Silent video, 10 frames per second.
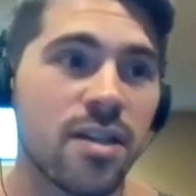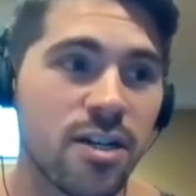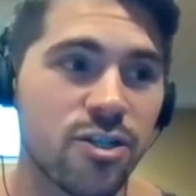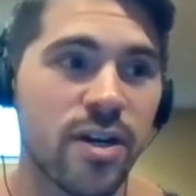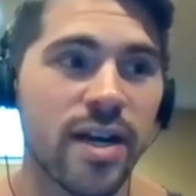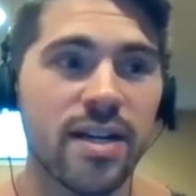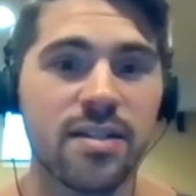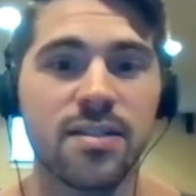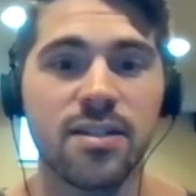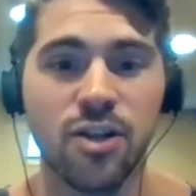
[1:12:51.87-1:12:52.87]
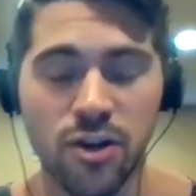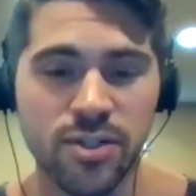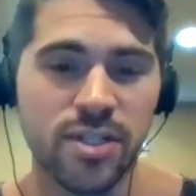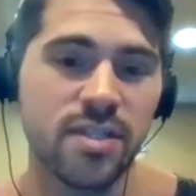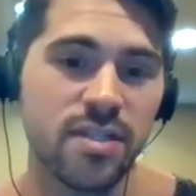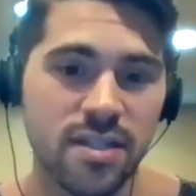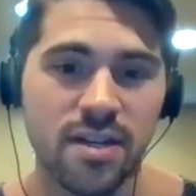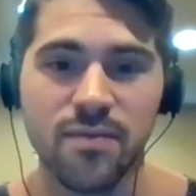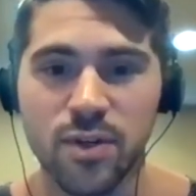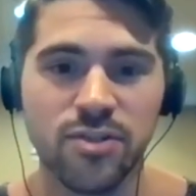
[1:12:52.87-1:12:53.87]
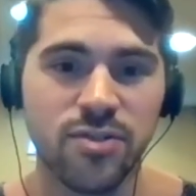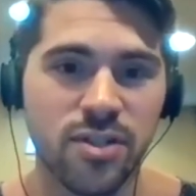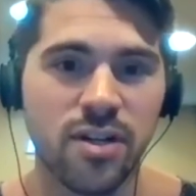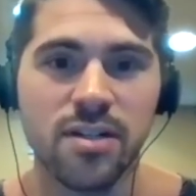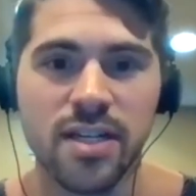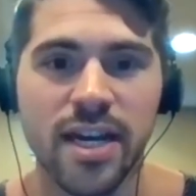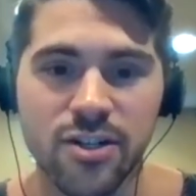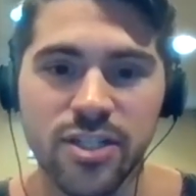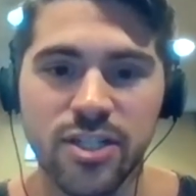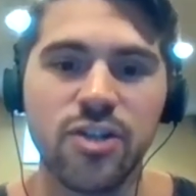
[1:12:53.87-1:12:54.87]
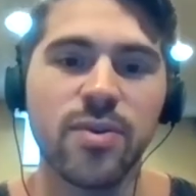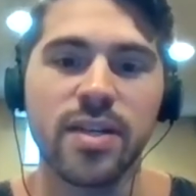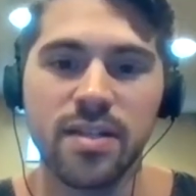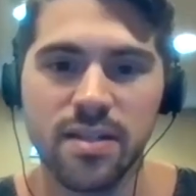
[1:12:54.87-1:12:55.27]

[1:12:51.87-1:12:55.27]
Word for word: attract coaches and stuff once you start to actually do it.